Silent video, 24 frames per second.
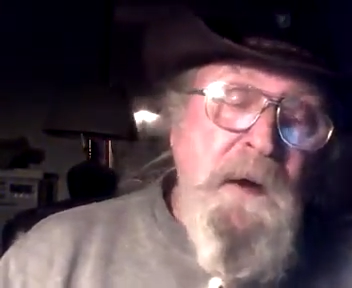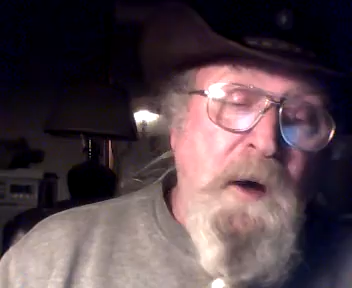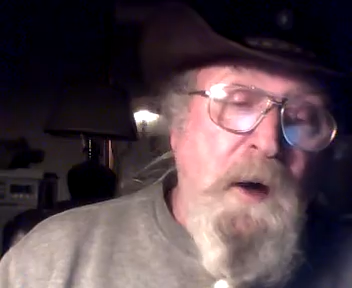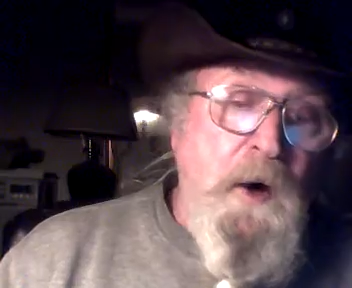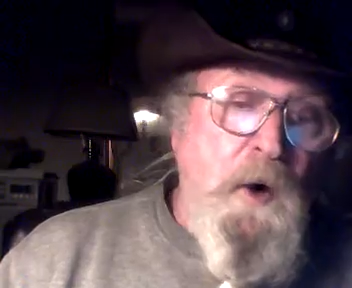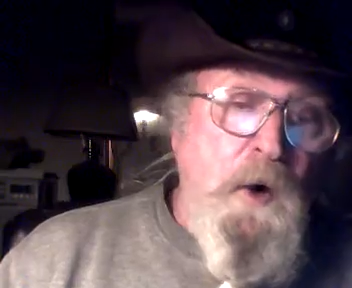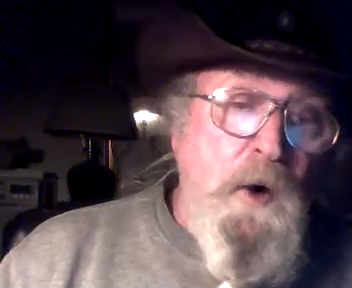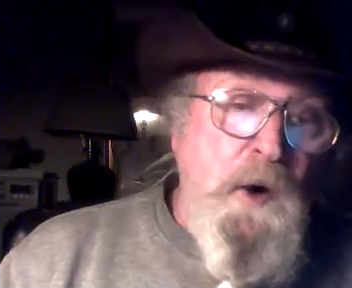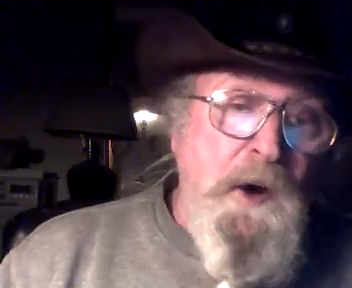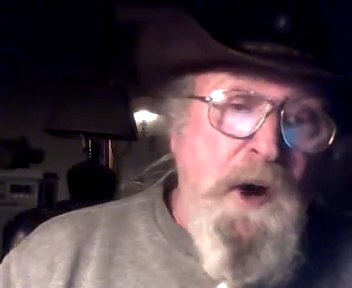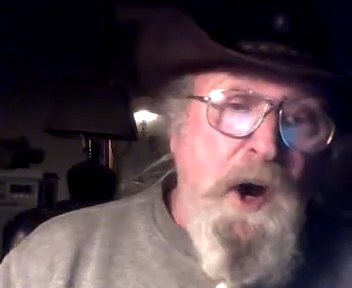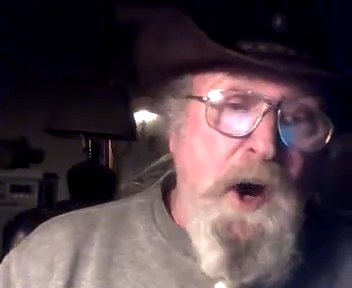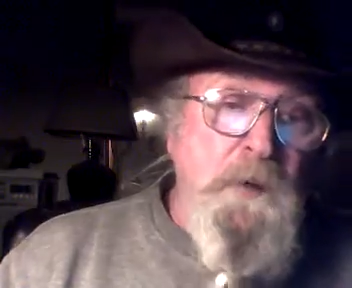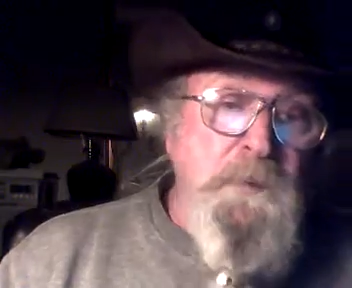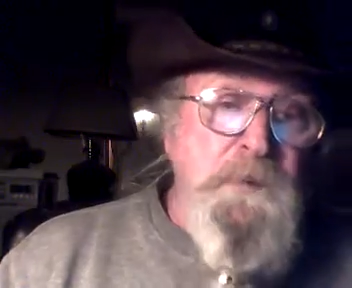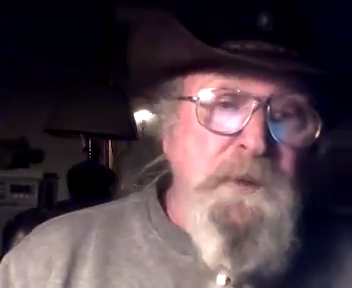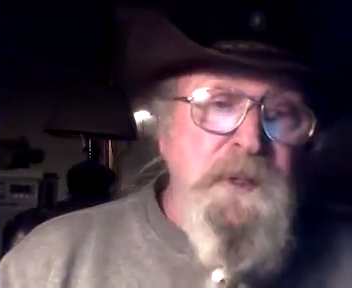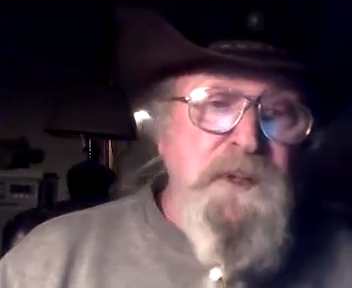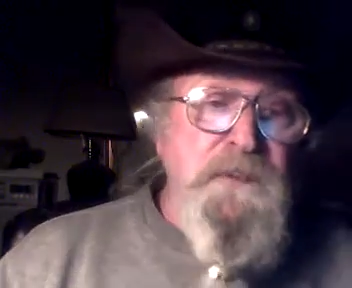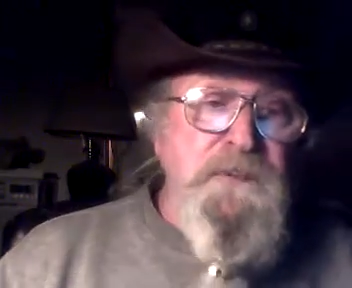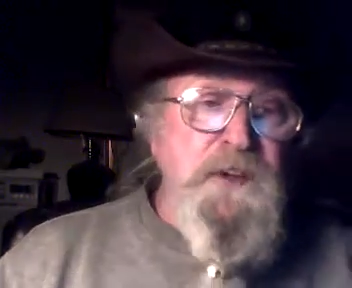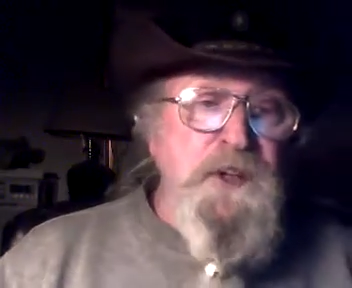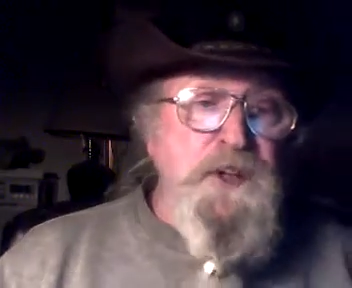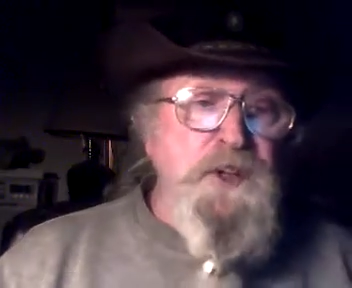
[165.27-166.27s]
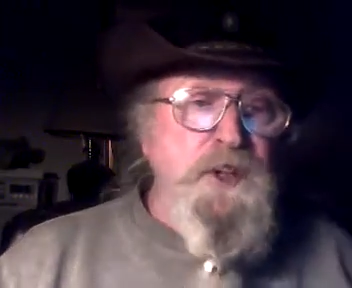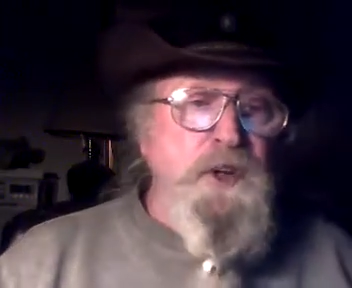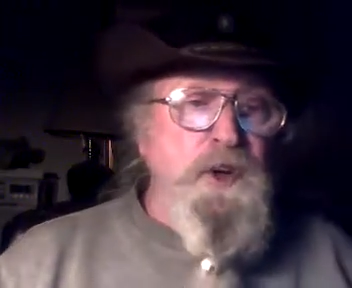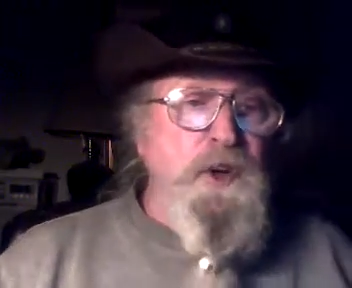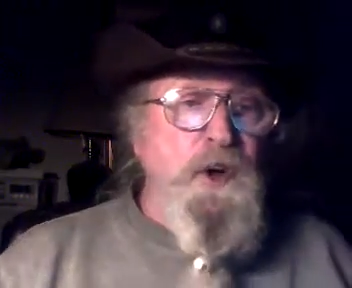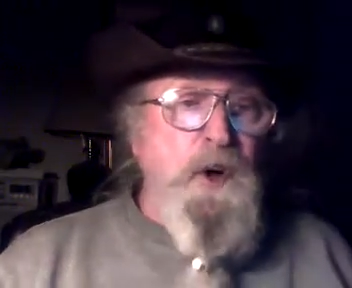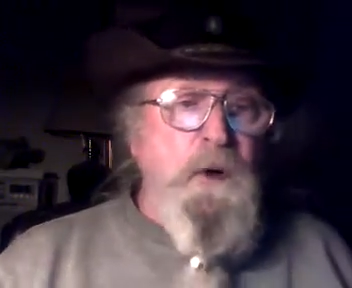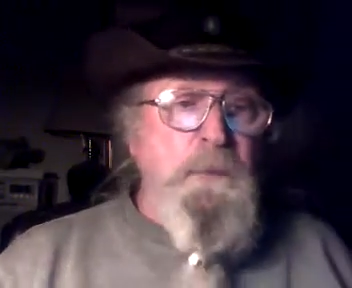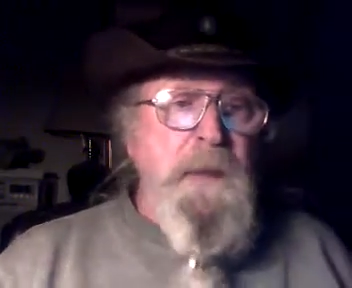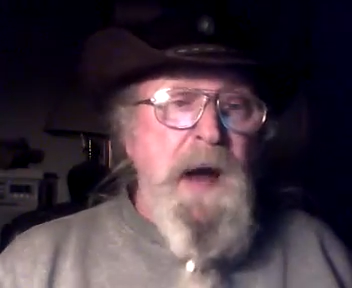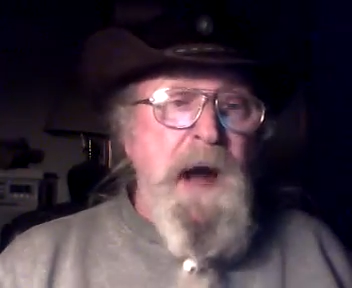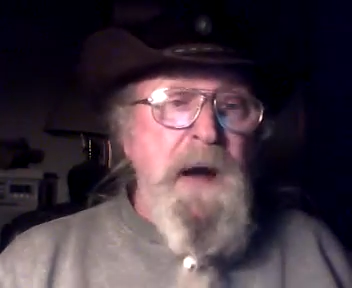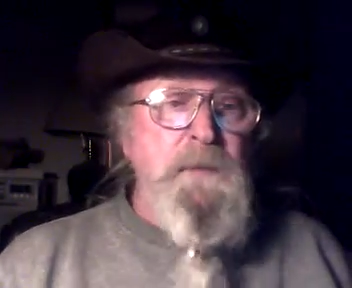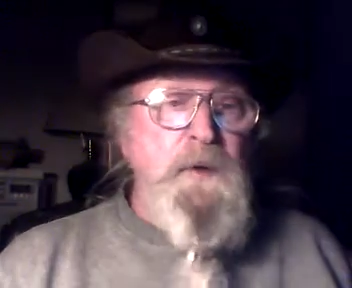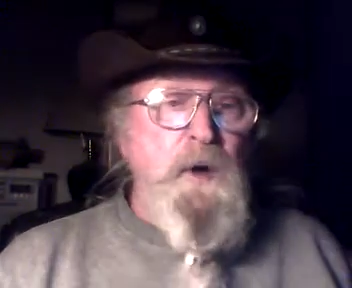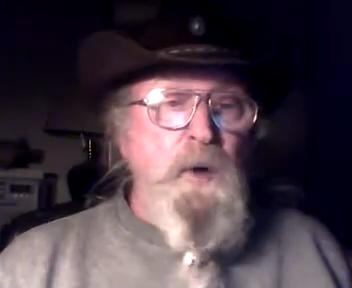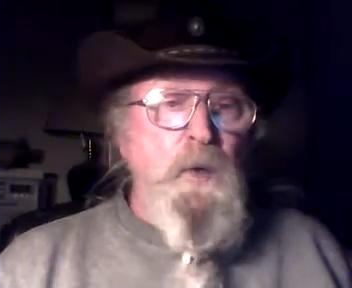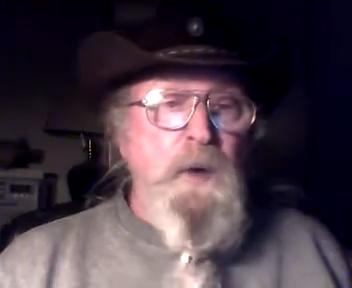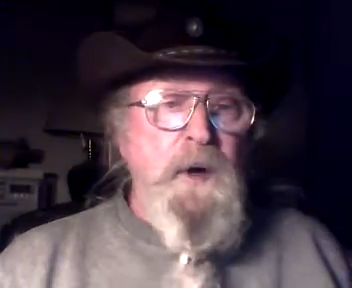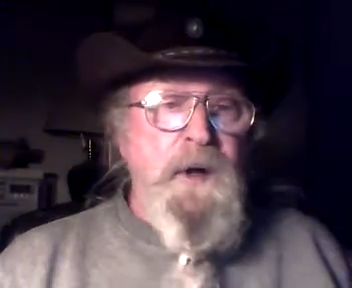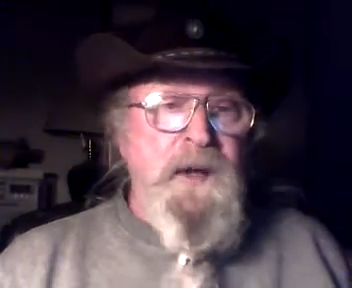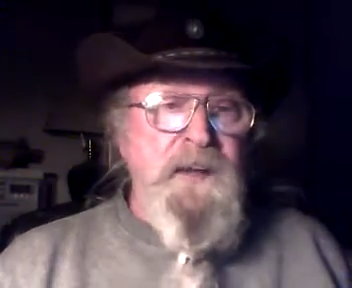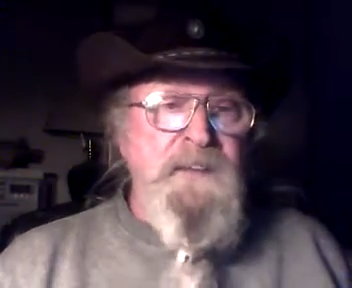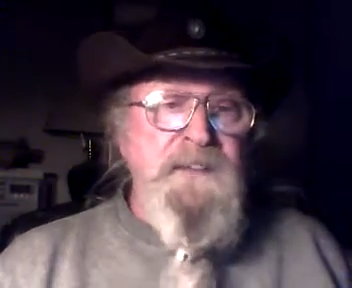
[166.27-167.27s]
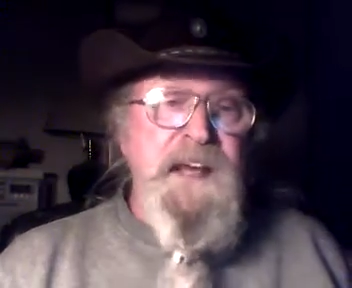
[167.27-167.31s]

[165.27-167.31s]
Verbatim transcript: oh, an army division or a bomber wing,